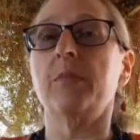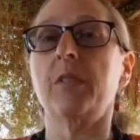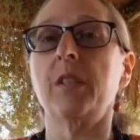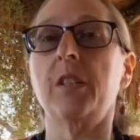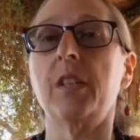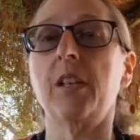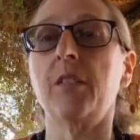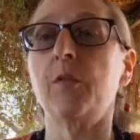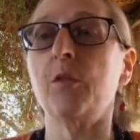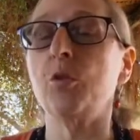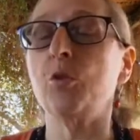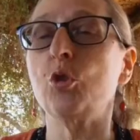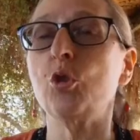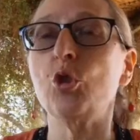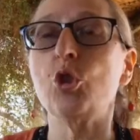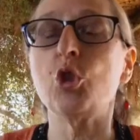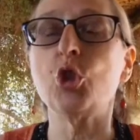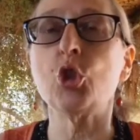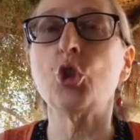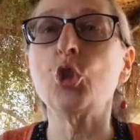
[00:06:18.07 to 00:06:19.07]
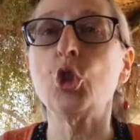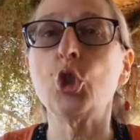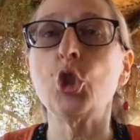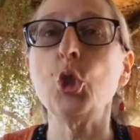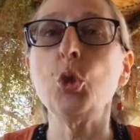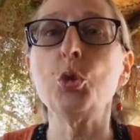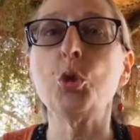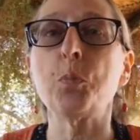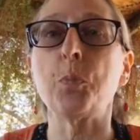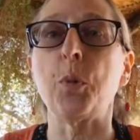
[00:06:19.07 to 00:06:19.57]
And they have a
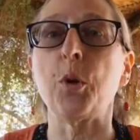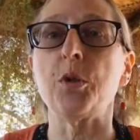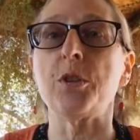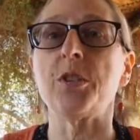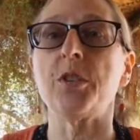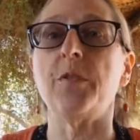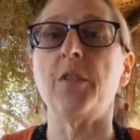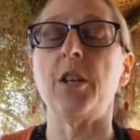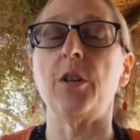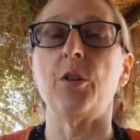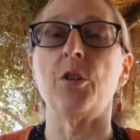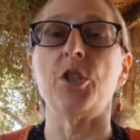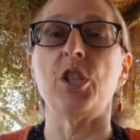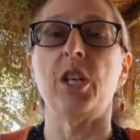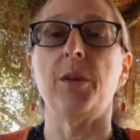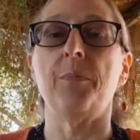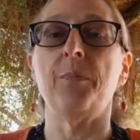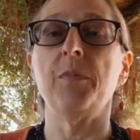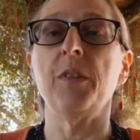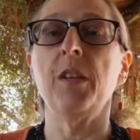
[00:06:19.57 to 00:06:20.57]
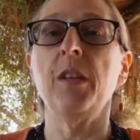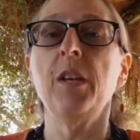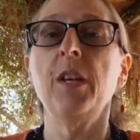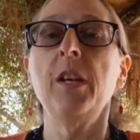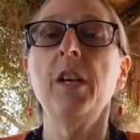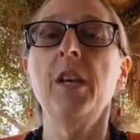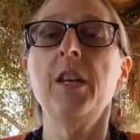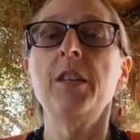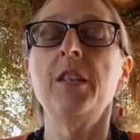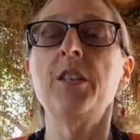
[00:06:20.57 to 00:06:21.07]
huge burst of energy.
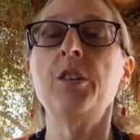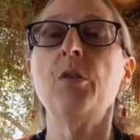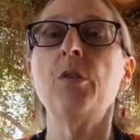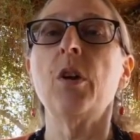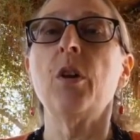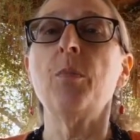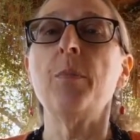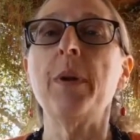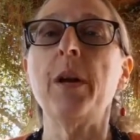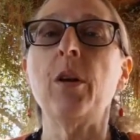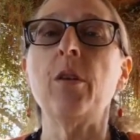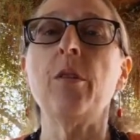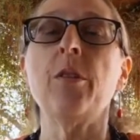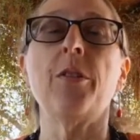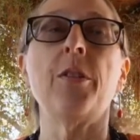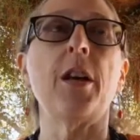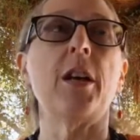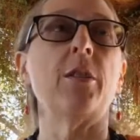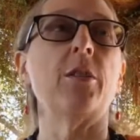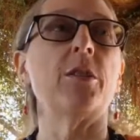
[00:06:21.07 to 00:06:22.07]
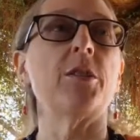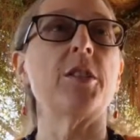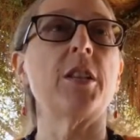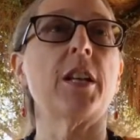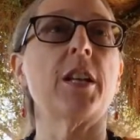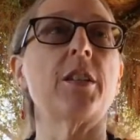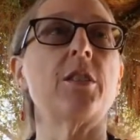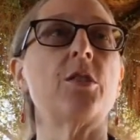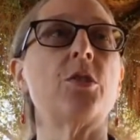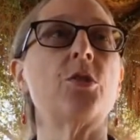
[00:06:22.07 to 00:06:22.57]
Then there are marathoners that
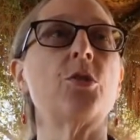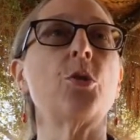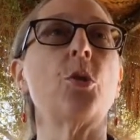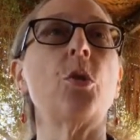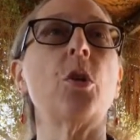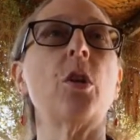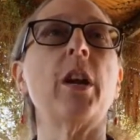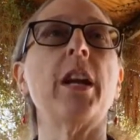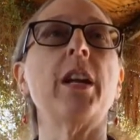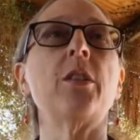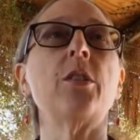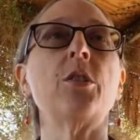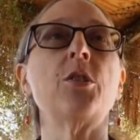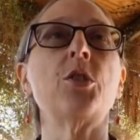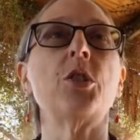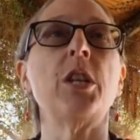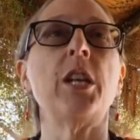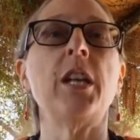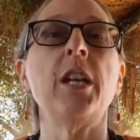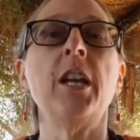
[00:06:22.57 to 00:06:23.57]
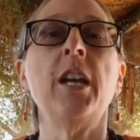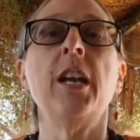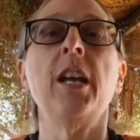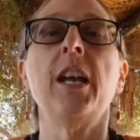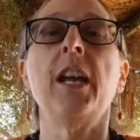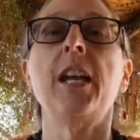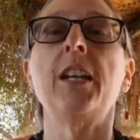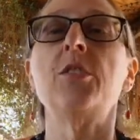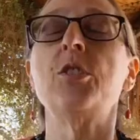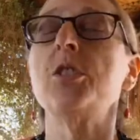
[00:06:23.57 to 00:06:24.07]
can store energy
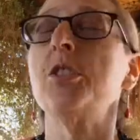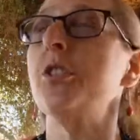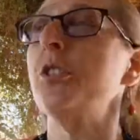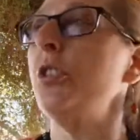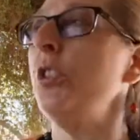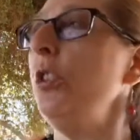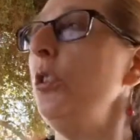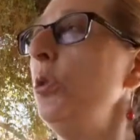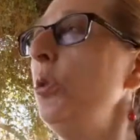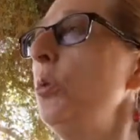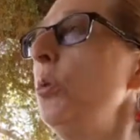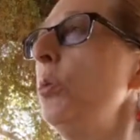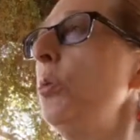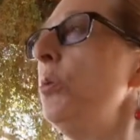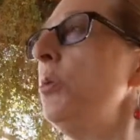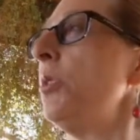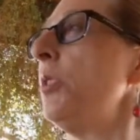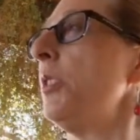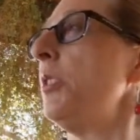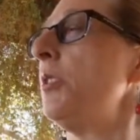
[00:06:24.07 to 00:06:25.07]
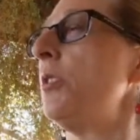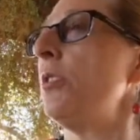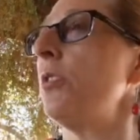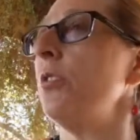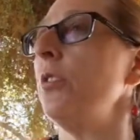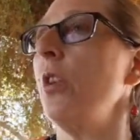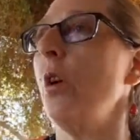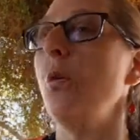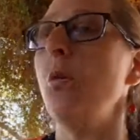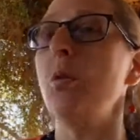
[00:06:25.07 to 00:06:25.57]
and just use it
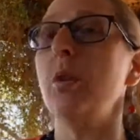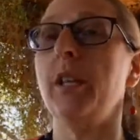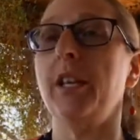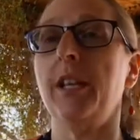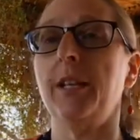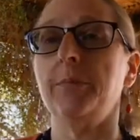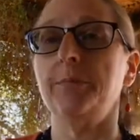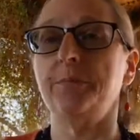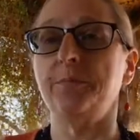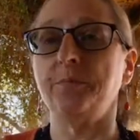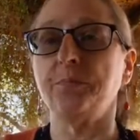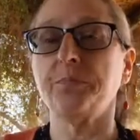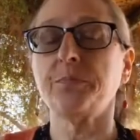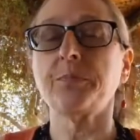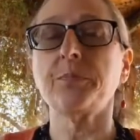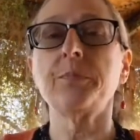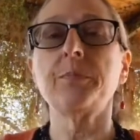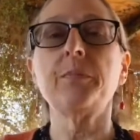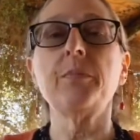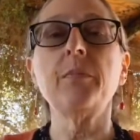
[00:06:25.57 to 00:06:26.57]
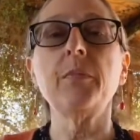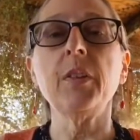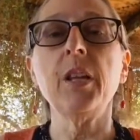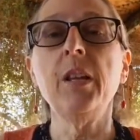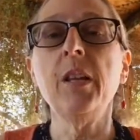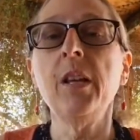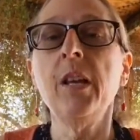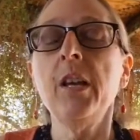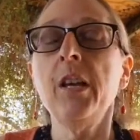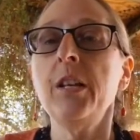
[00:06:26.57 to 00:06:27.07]
slowly.
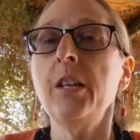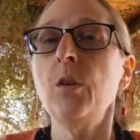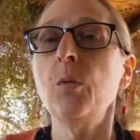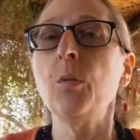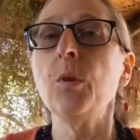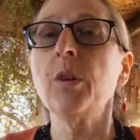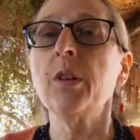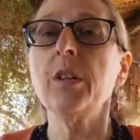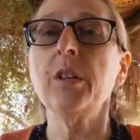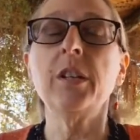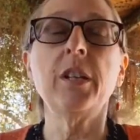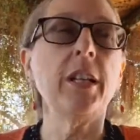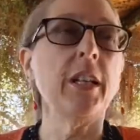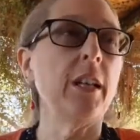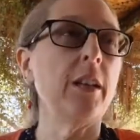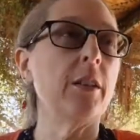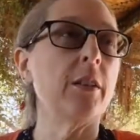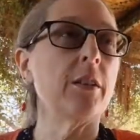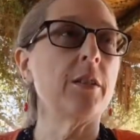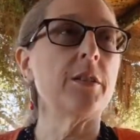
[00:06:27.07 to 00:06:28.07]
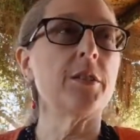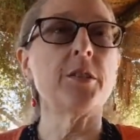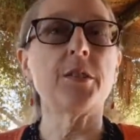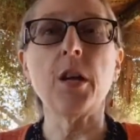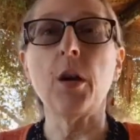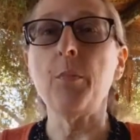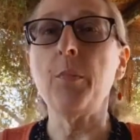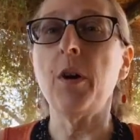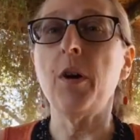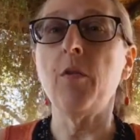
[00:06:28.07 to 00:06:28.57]
Now we're going to need
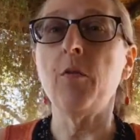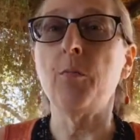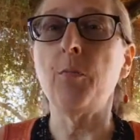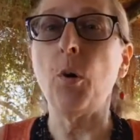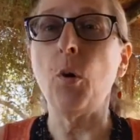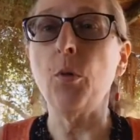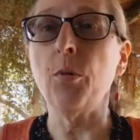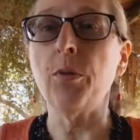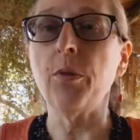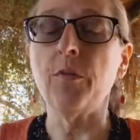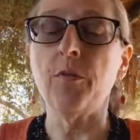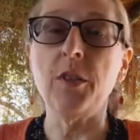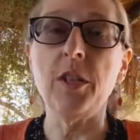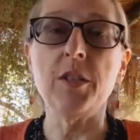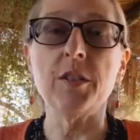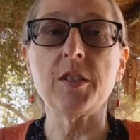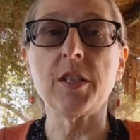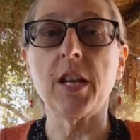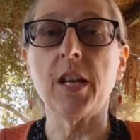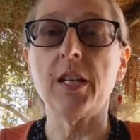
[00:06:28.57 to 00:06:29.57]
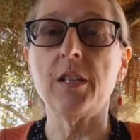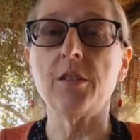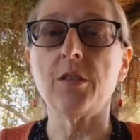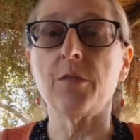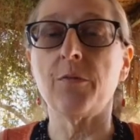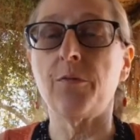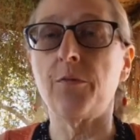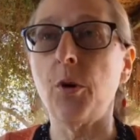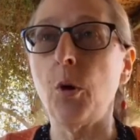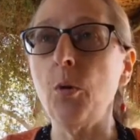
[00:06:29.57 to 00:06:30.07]
some of both of these kinds of
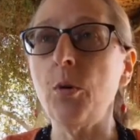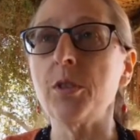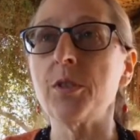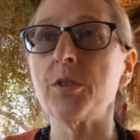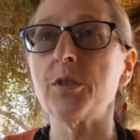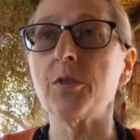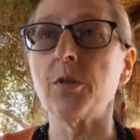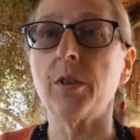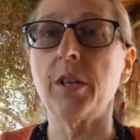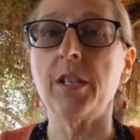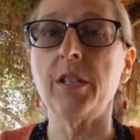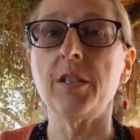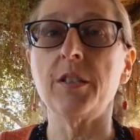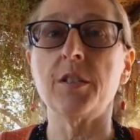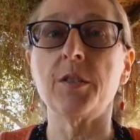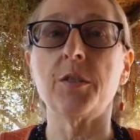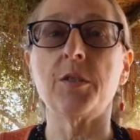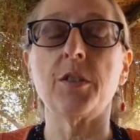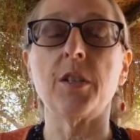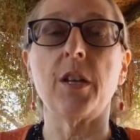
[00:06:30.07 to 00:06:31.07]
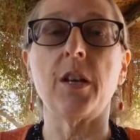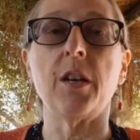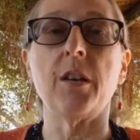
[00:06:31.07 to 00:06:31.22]
folks during this